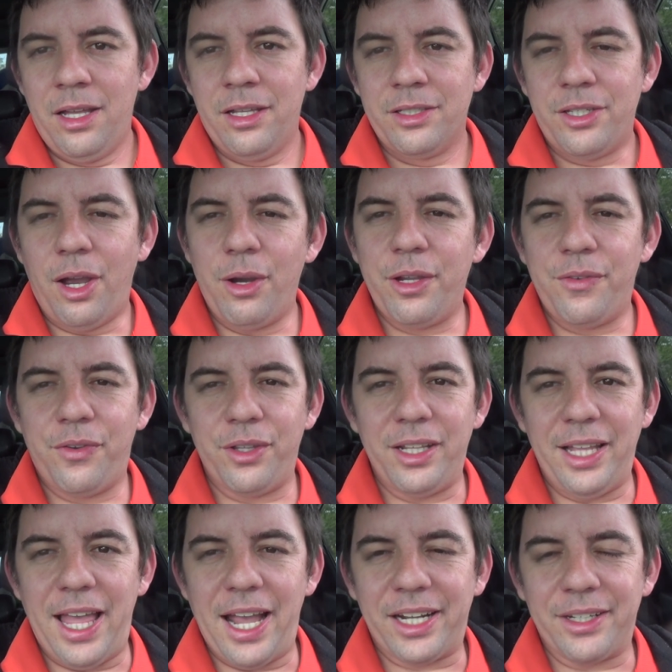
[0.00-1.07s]
Sorry for the
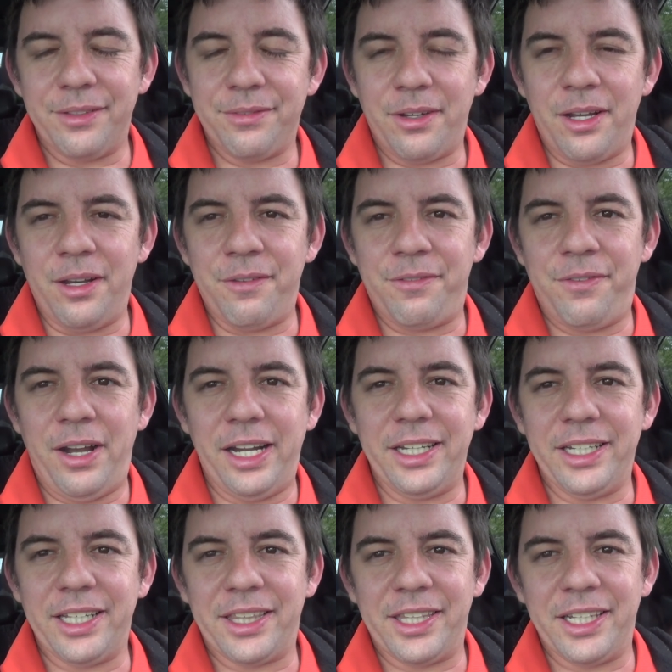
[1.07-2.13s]
lack of uh,
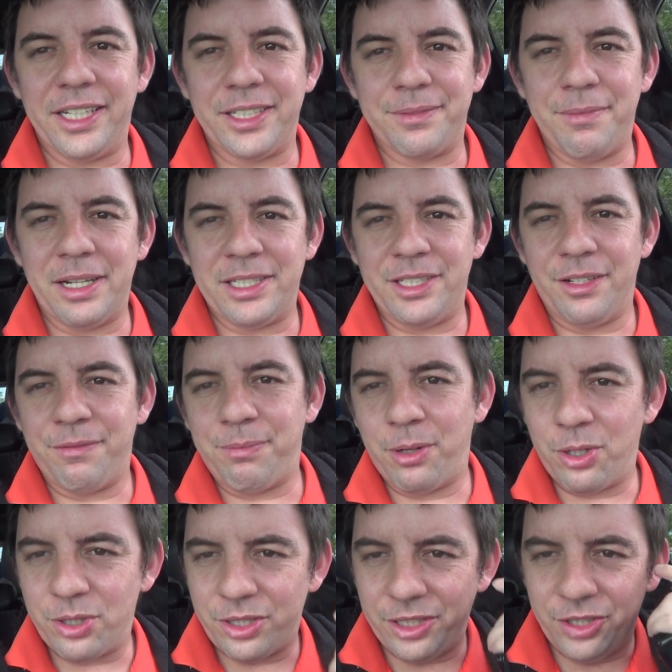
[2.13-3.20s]
finding things myself
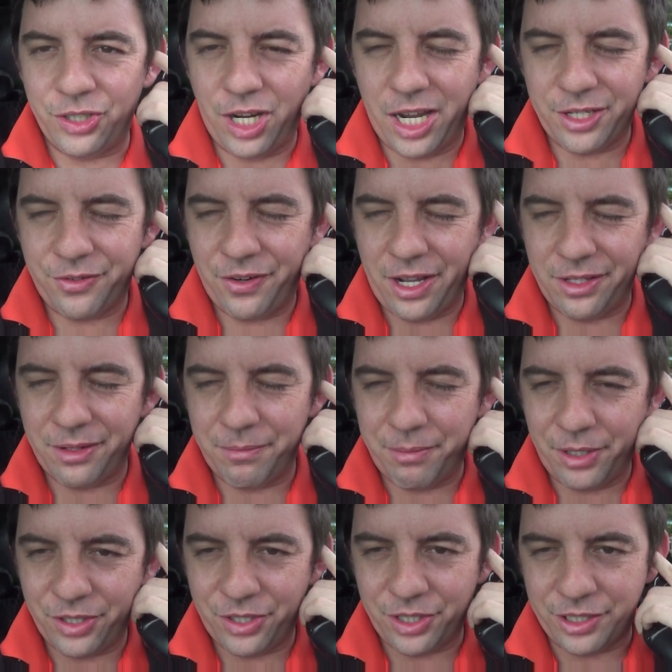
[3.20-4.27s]
personally. Josh found a
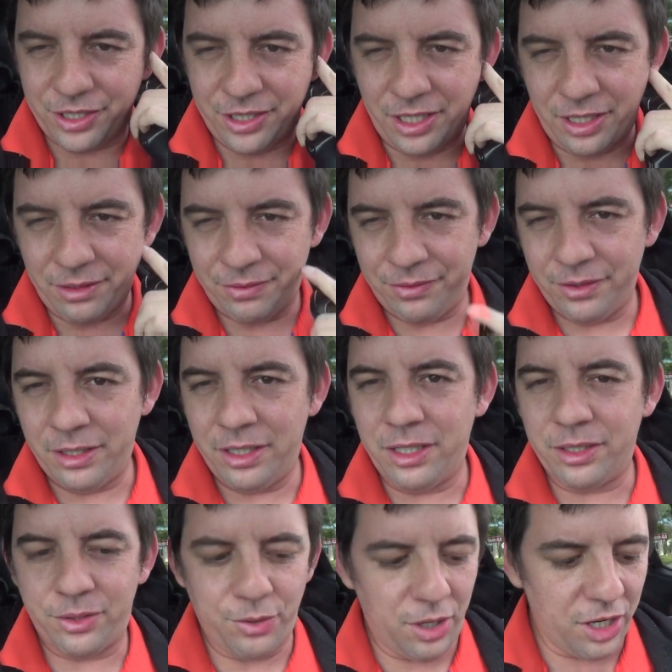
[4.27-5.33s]
bunch of stuff,
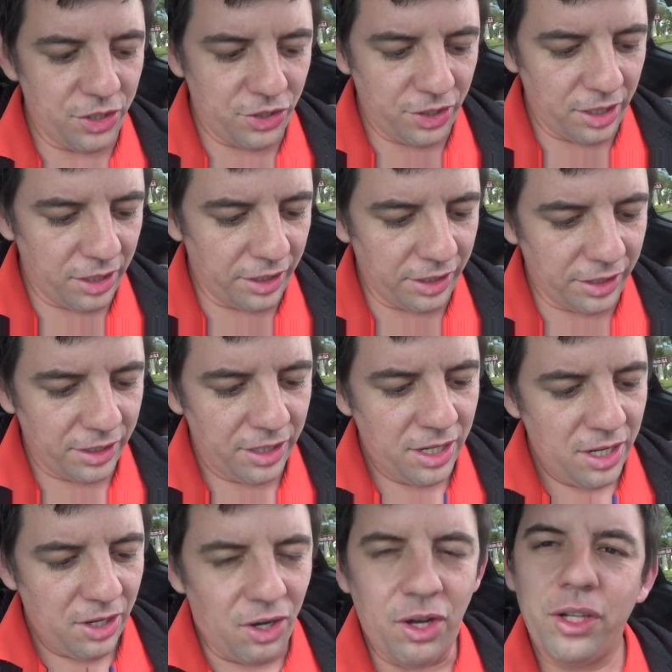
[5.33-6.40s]
uh, garage selling.
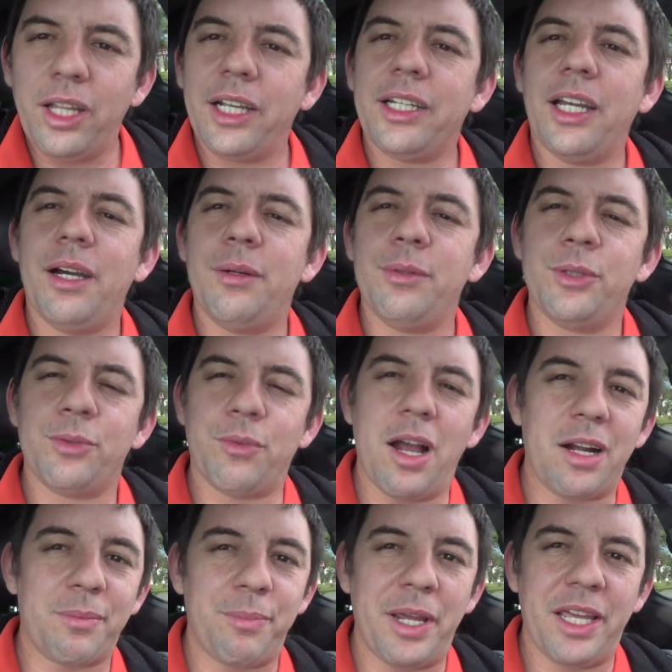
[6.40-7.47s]
All I got was
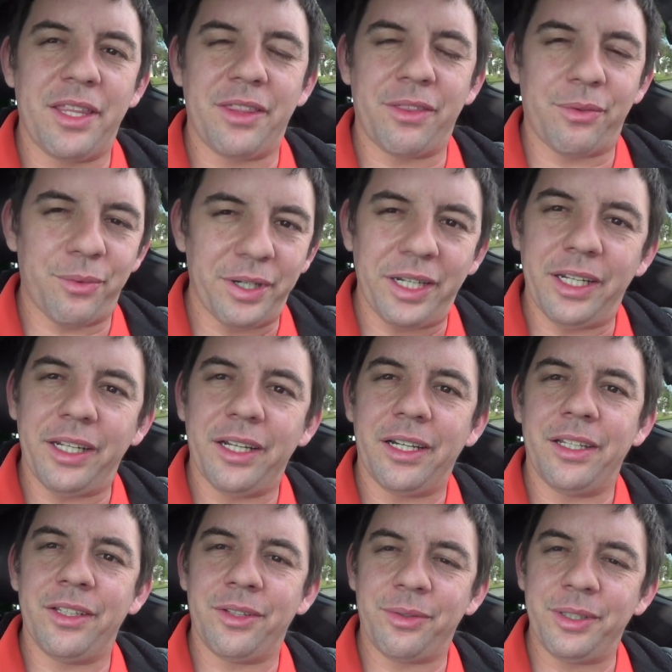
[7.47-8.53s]
Rock Band 3
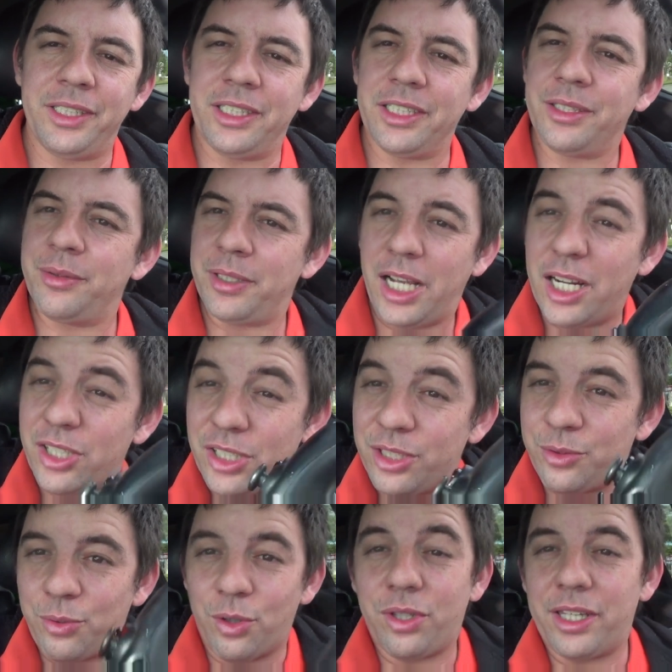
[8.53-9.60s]
on the 360. It was actually,
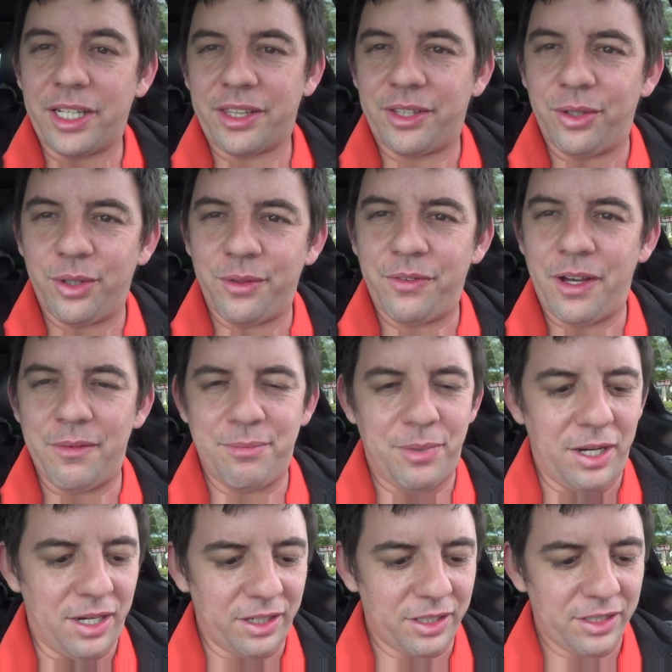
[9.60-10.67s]
it's worth like 35
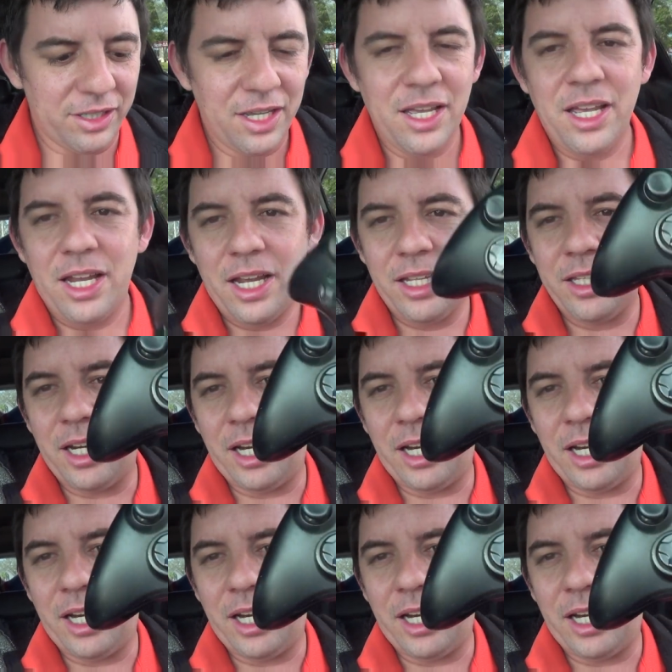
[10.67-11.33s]
bucks. And